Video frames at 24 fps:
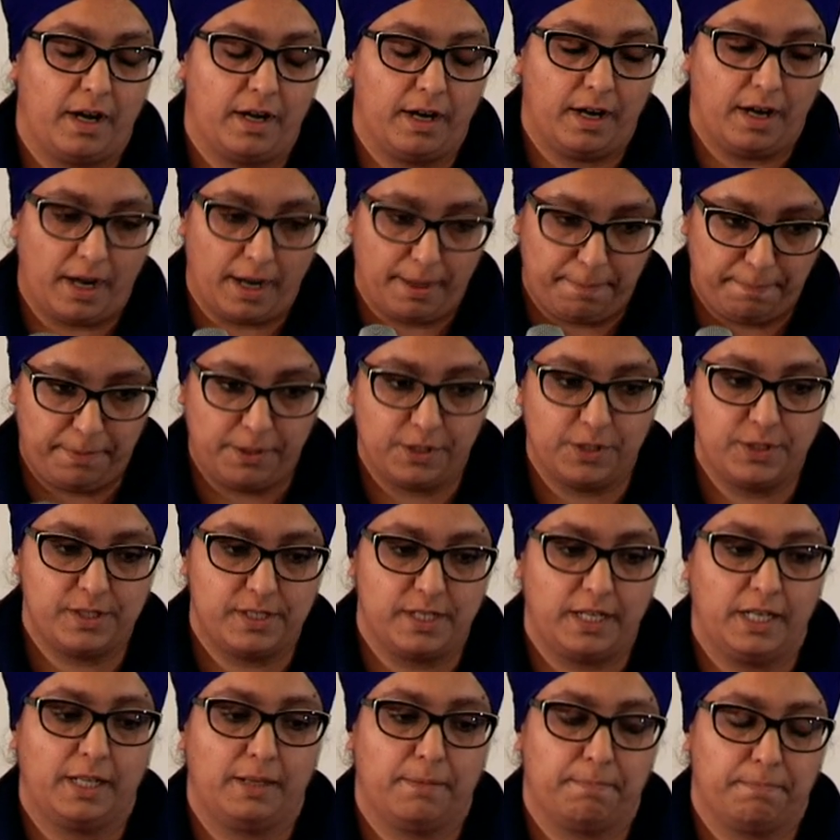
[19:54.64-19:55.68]
I
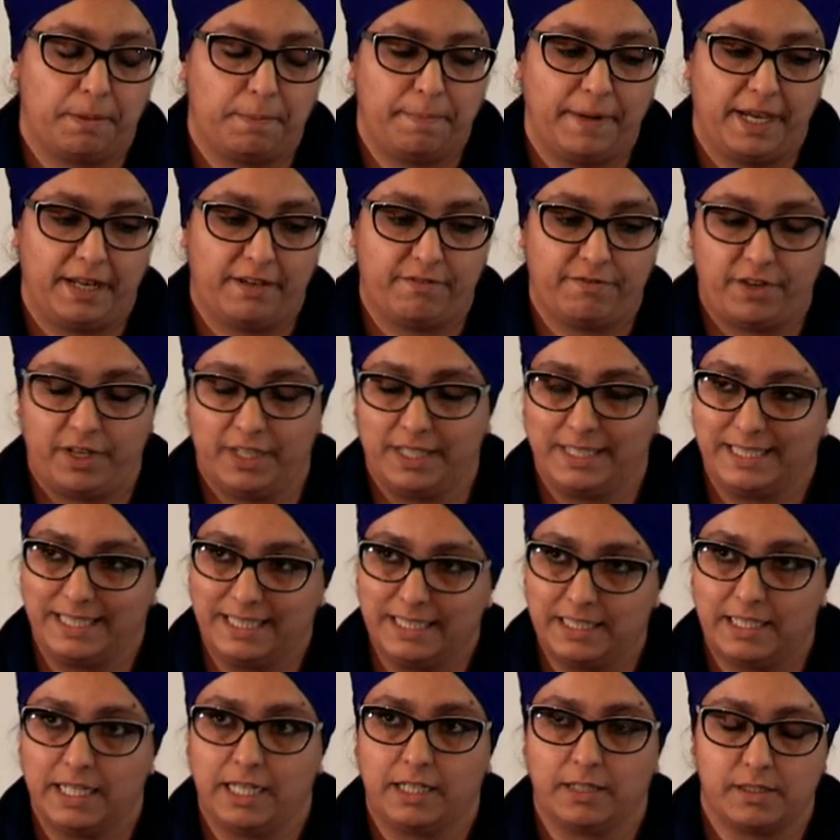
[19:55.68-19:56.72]
personally prepared a very
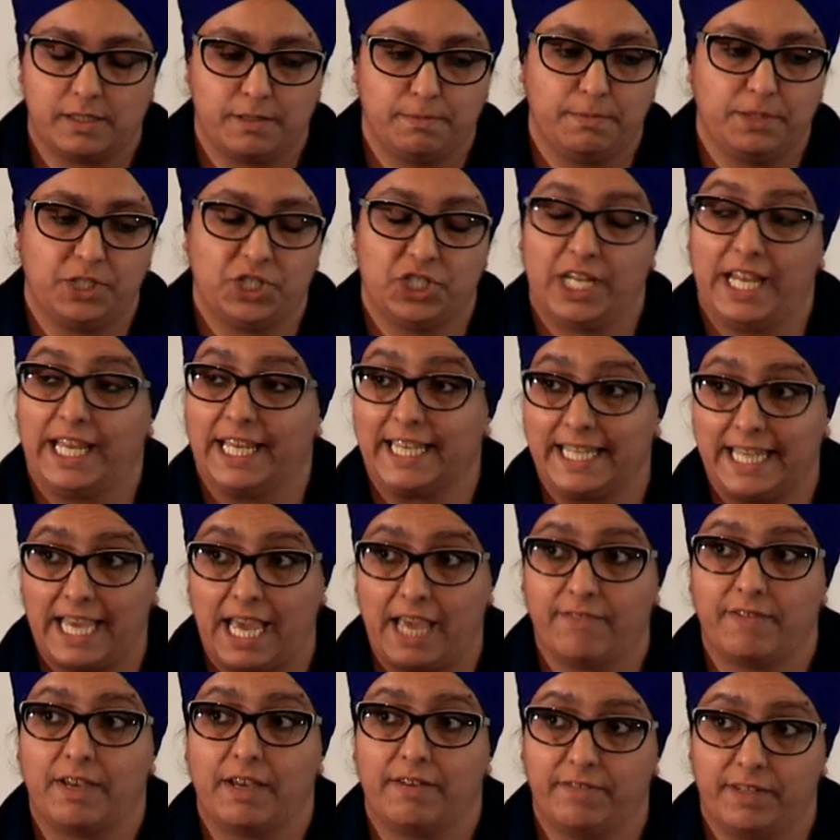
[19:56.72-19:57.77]
detailed submission and
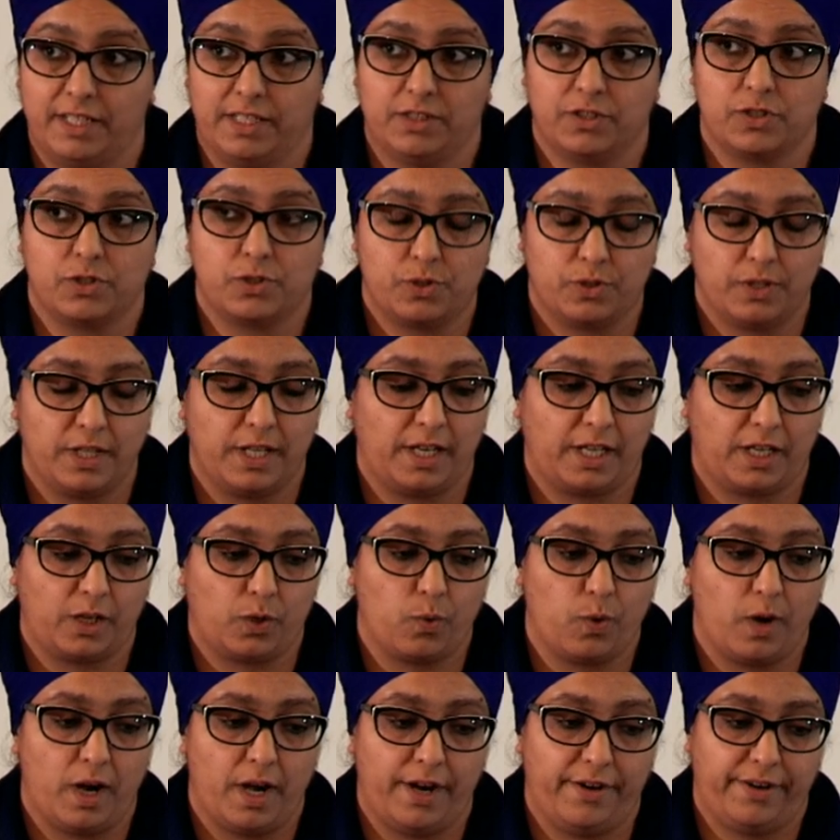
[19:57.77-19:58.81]
gave evidence to that
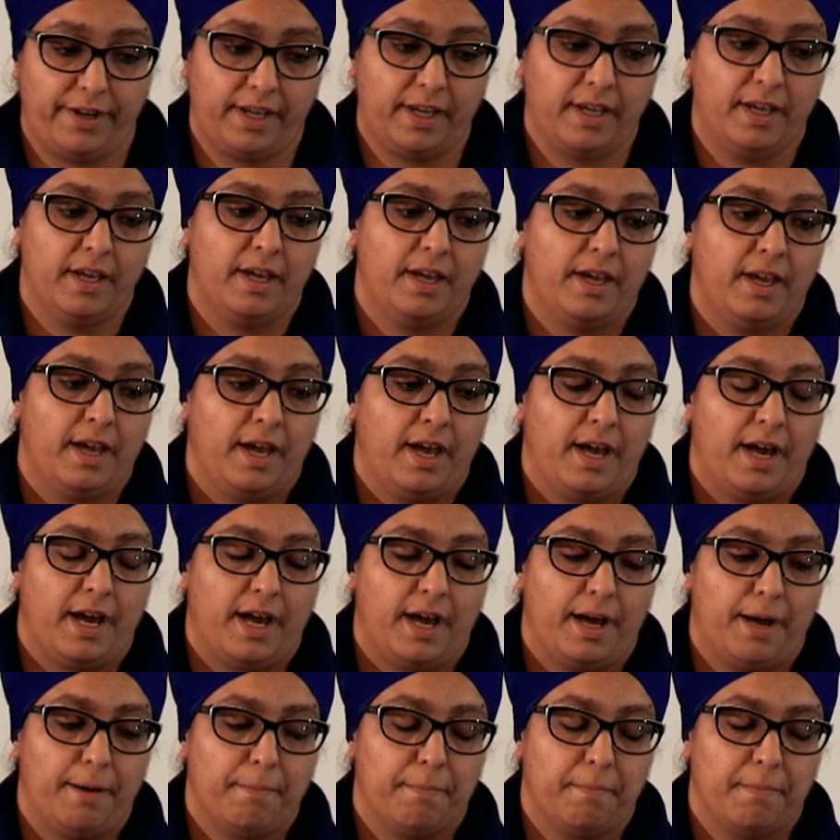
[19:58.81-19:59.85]
inquiry.
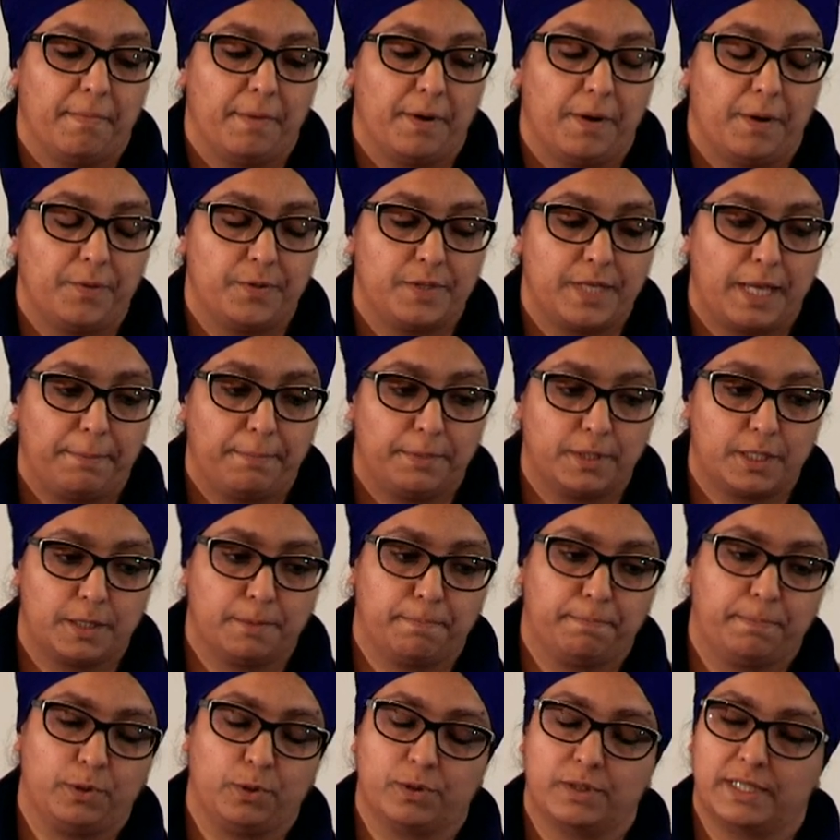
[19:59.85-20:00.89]
I was able to
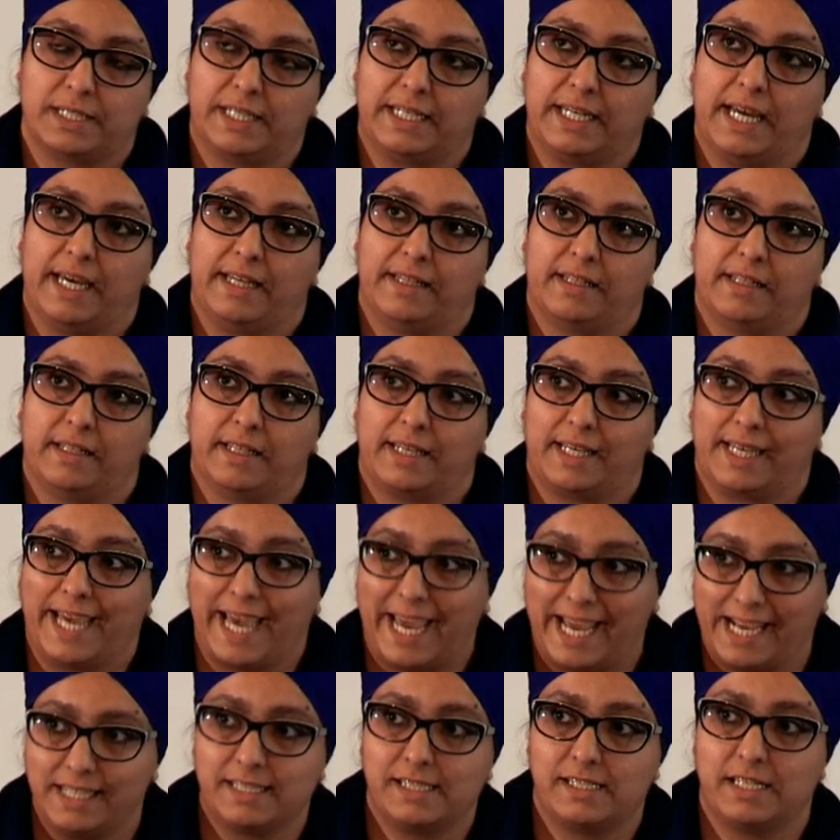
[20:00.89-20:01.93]
pull together the
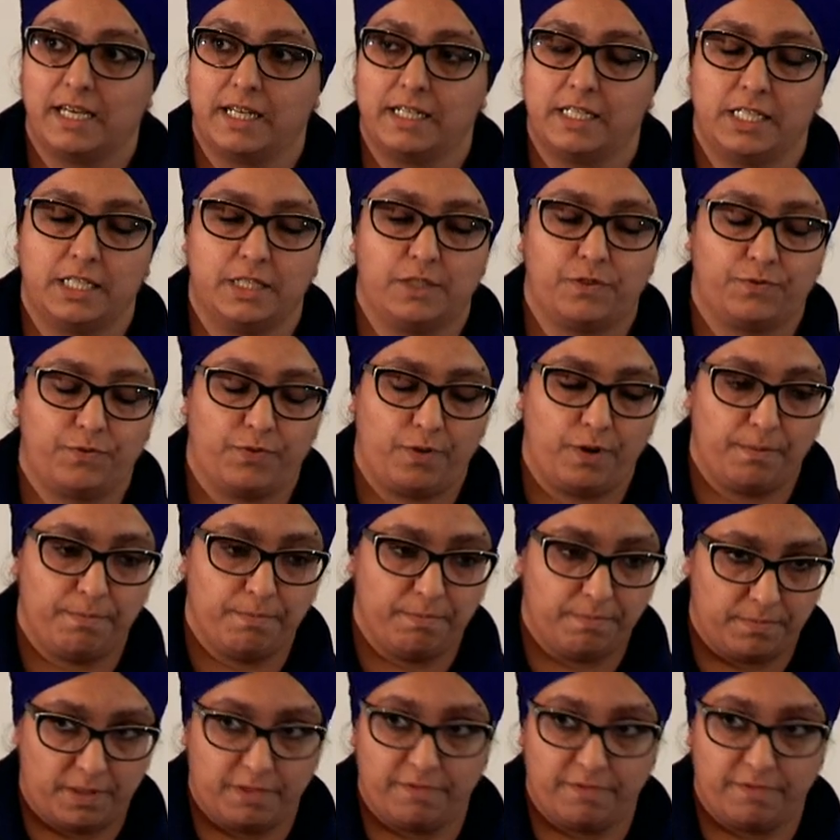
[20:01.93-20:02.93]
case studies from the